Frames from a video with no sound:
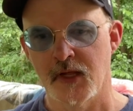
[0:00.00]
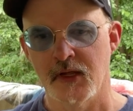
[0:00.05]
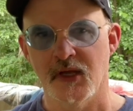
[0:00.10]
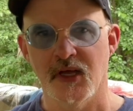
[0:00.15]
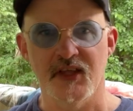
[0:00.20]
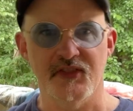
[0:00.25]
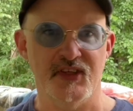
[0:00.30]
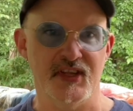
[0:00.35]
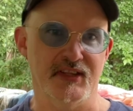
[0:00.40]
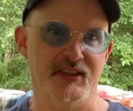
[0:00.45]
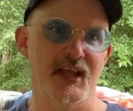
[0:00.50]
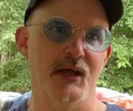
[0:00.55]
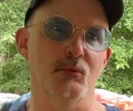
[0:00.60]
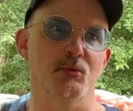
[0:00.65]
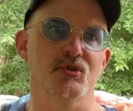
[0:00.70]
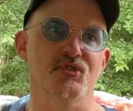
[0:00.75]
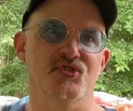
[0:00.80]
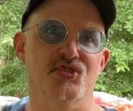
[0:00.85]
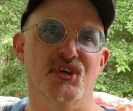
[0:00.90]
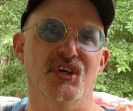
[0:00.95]
I think that
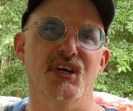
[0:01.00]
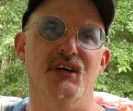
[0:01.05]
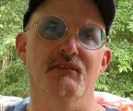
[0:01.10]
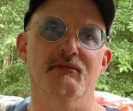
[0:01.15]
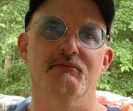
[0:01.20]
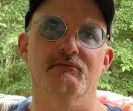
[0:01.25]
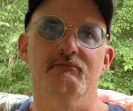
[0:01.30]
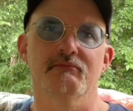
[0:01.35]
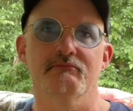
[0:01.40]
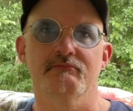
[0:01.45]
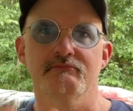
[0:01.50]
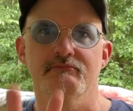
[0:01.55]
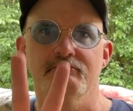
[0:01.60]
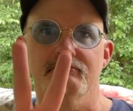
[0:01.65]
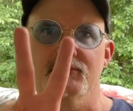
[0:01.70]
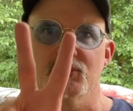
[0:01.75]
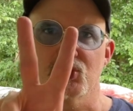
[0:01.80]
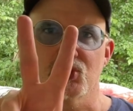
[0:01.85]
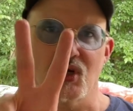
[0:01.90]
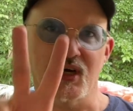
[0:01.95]
was
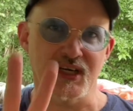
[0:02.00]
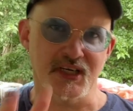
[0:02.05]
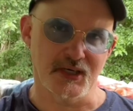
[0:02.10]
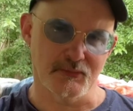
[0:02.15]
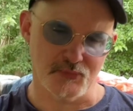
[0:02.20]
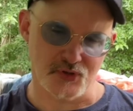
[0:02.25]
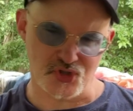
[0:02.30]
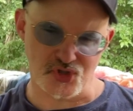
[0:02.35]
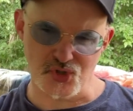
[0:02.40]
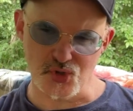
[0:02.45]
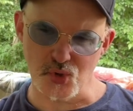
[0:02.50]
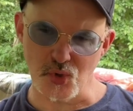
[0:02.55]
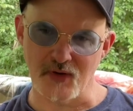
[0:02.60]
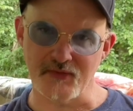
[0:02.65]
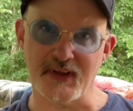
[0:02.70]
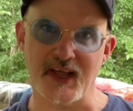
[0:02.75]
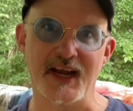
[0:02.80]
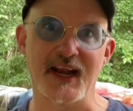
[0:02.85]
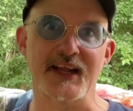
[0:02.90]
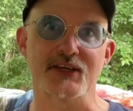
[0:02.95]
strike number 2. I've
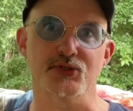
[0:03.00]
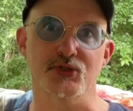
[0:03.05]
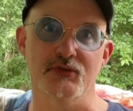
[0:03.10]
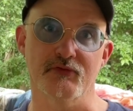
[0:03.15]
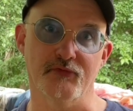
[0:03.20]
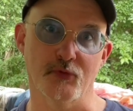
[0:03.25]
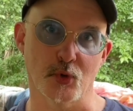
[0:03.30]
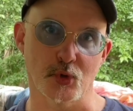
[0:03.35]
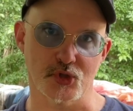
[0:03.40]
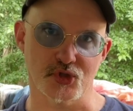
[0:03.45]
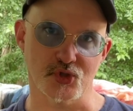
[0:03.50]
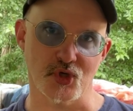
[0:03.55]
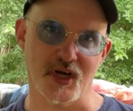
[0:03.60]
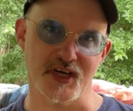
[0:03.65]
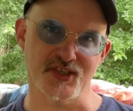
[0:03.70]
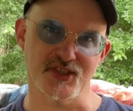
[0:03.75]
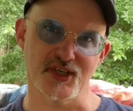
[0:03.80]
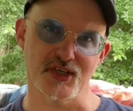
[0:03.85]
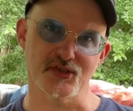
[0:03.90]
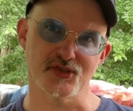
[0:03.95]
got actually 4
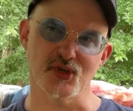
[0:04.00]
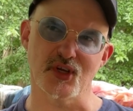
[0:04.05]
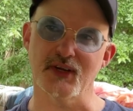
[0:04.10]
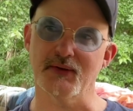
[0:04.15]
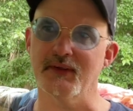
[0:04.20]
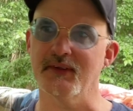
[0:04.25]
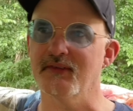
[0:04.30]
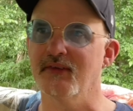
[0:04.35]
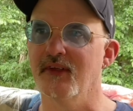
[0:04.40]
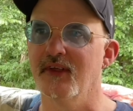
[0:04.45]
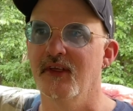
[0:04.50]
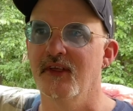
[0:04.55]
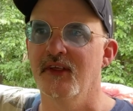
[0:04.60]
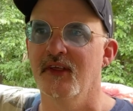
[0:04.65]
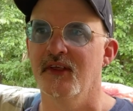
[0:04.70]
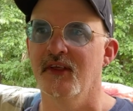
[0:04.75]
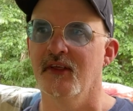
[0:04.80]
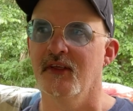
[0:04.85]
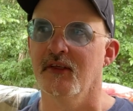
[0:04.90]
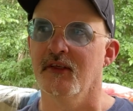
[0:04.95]
strikes here, so I could
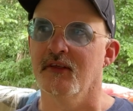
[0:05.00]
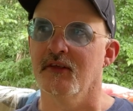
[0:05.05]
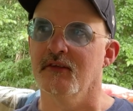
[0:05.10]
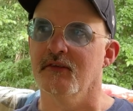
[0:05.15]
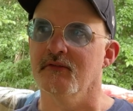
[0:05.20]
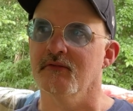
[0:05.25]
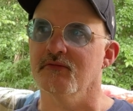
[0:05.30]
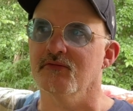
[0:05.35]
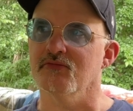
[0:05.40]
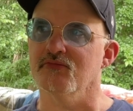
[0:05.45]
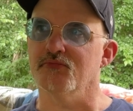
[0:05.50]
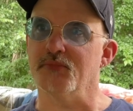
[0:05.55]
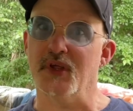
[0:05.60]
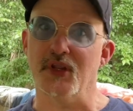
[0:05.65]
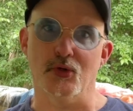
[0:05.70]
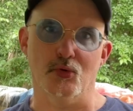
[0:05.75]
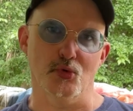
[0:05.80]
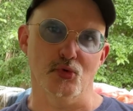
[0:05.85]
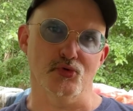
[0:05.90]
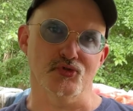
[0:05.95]
bend
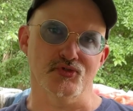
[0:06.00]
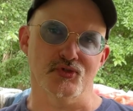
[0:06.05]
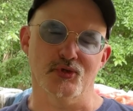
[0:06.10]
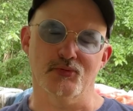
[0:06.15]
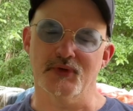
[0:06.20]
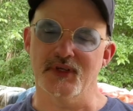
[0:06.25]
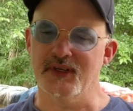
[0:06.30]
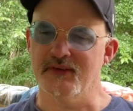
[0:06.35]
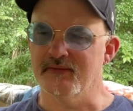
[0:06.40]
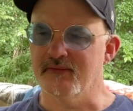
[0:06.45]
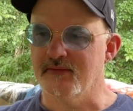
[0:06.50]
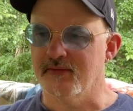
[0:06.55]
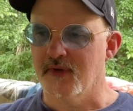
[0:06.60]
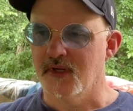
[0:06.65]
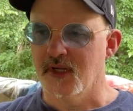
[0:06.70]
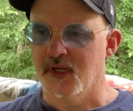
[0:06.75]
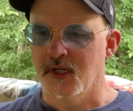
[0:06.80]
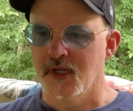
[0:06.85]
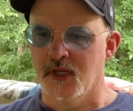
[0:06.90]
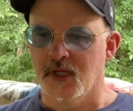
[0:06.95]
the rules a little bit.
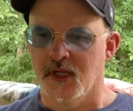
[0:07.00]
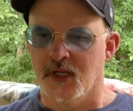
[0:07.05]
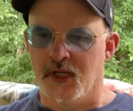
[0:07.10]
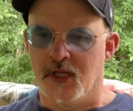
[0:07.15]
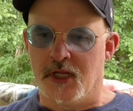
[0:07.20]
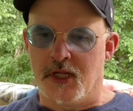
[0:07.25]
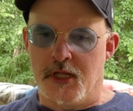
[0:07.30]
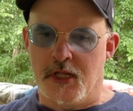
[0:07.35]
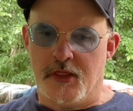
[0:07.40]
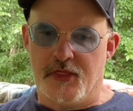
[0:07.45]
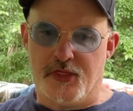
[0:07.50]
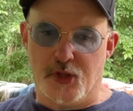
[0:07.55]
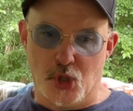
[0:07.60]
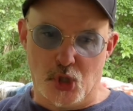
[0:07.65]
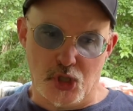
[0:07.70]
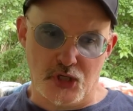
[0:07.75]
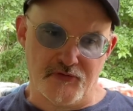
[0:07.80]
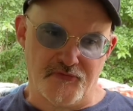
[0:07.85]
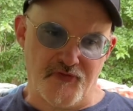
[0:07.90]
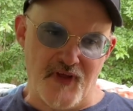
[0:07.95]

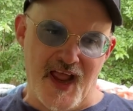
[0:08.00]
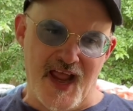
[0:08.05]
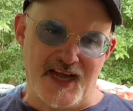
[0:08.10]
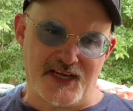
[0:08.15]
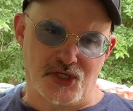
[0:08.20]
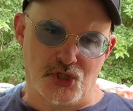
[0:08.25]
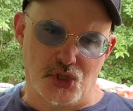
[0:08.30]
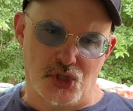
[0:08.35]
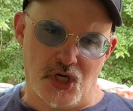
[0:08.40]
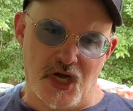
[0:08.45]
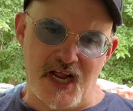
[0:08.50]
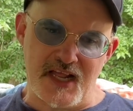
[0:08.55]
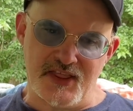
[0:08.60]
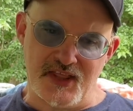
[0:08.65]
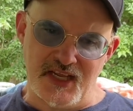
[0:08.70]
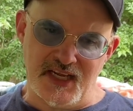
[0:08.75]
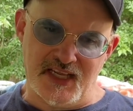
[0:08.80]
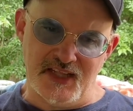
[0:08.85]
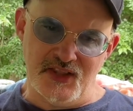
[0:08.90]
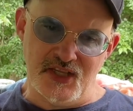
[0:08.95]
Third factor, I
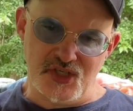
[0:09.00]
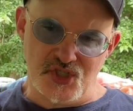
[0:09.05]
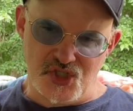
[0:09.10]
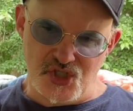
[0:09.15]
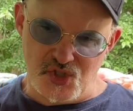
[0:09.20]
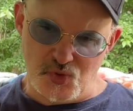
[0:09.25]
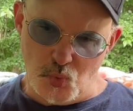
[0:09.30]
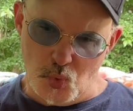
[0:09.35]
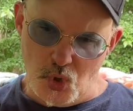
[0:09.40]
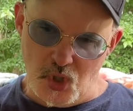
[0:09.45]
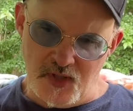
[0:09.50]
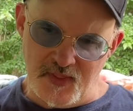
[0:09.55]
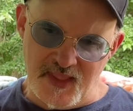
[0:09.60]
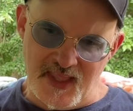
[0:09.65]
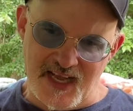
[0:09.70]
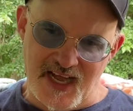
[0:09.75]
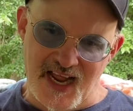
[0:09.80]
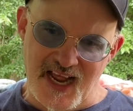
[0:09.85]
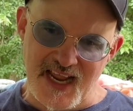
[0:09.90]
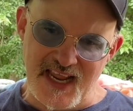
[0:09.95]
think, and this is one
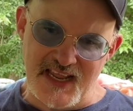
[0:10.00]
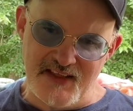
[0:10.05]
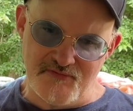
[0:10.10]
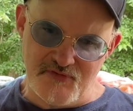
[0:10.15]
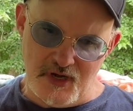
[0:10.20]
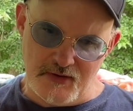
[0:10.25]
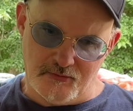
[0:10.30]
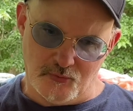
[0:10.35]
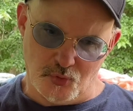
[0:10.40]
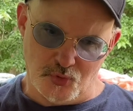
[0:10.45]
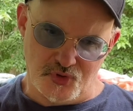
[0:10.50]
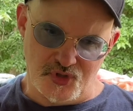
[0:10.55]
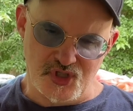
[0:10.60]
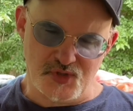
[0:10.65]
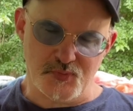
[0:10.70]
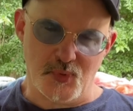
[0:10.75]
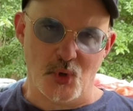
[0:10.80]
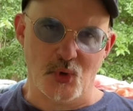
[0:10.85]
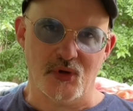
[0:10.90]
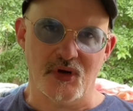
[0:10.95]
that I have never really
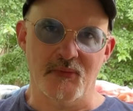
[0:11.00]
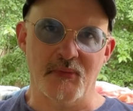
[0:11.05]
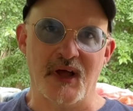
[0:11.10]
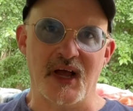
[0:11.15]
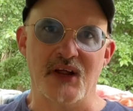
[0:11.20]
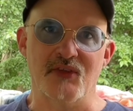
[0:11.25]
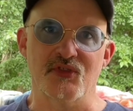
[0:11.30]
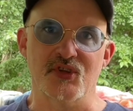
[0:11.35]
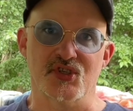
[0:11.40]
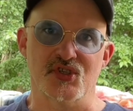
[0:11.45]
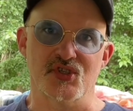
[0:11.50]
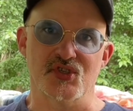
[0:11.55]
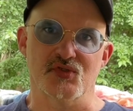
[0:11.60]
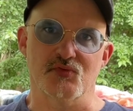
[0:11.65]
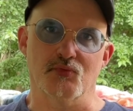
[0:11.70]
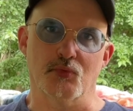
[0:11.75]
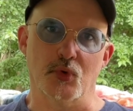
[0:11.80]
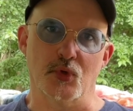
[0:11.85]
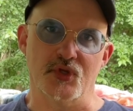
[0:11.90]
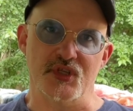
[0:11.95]
spoken about, and this is
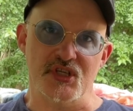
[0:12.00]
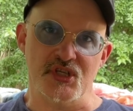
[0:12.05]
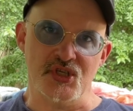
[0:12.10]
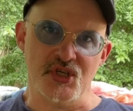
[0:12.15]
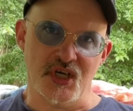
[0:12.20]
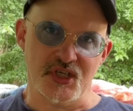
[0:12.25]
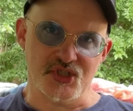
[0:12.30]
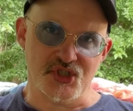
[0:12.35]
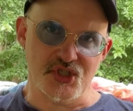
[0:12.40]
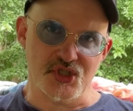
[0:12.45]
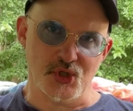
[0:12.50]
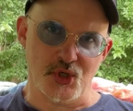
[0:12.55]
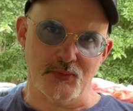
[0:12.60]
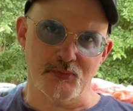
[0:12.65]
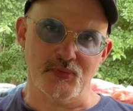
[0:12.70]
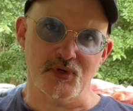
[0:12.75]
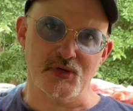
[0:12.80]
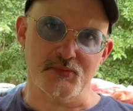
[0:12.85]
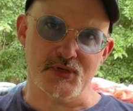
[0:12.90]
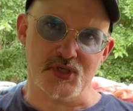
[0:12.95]
really touchy, so I'm
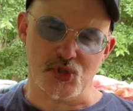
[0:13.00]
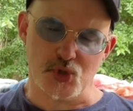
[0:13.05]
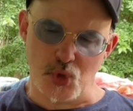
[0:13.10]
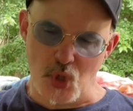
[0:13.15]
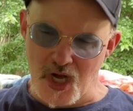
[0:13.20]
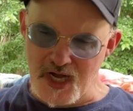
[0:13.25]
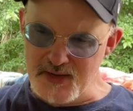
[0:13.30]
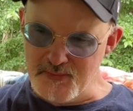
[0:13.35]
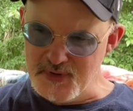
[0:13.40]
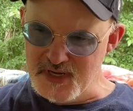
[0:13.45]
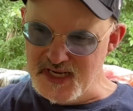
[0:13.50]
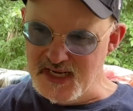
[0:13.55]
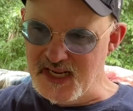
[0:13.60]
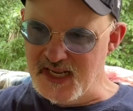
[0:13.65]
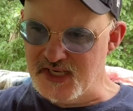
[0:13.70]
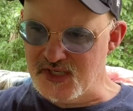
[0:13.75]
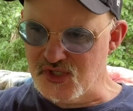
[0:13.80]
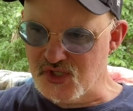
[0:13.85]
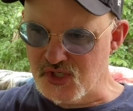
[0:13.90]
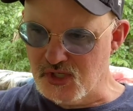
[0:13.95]
going to try to be
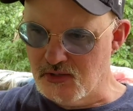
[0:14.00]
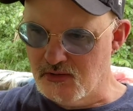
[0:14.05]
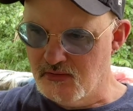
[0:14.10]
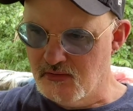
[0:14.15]
as